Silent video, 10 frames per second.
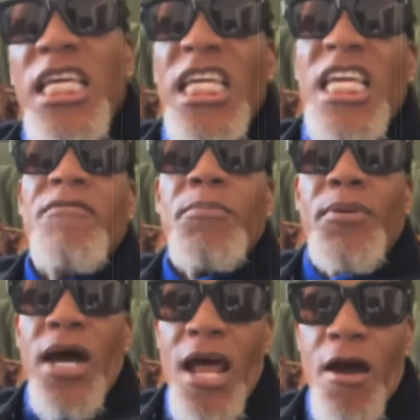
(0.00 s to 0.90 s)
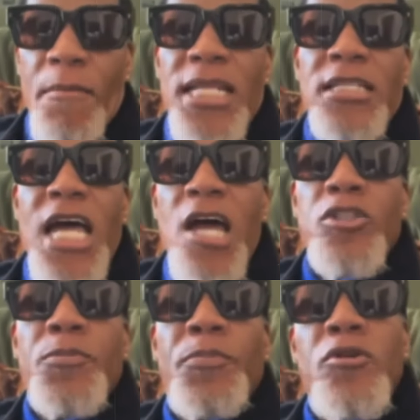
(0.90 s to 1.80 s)
even bought out my
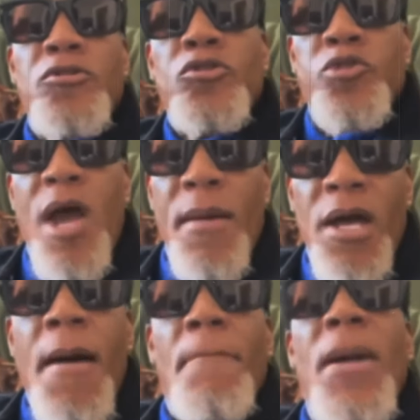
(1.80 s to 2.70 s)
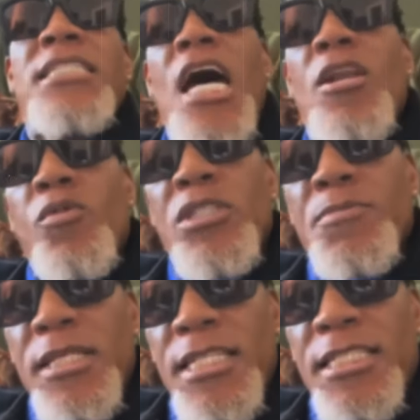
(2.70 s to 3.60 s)
daughter's personal trauma. My daughter was
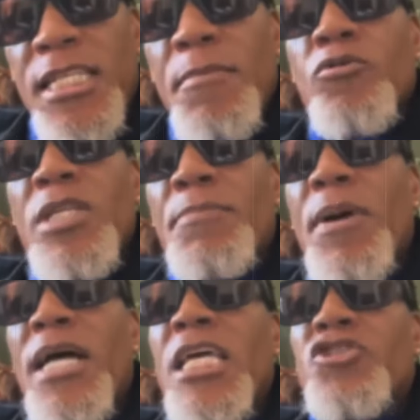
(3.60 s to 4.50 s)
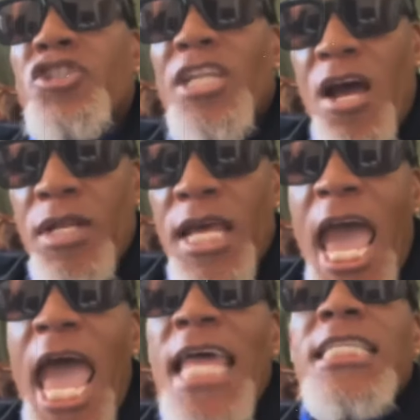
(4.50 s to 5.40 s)
molested, and Monique bought that shit out
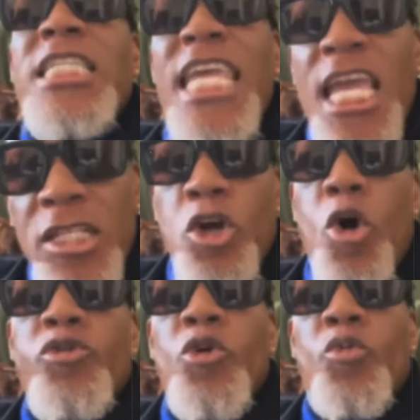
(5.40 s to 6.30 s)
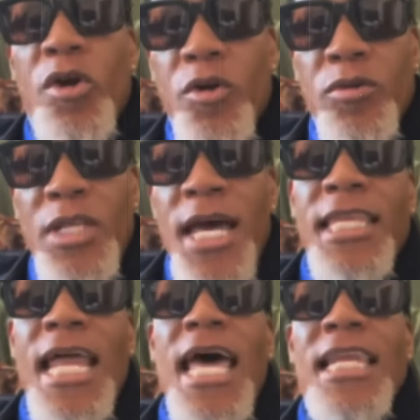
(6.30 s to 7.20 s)
and told the world
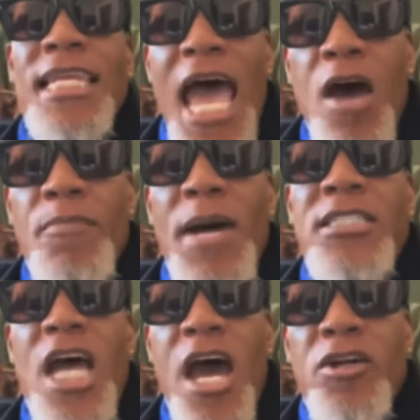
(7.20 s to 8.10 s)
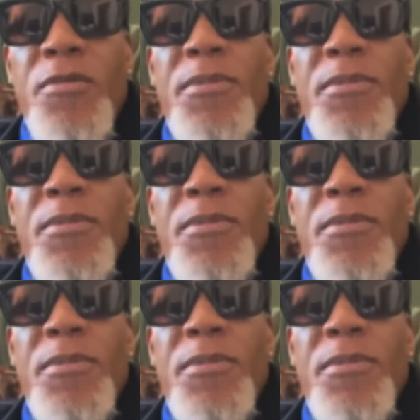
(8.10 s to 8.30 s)
that I allowed my daughter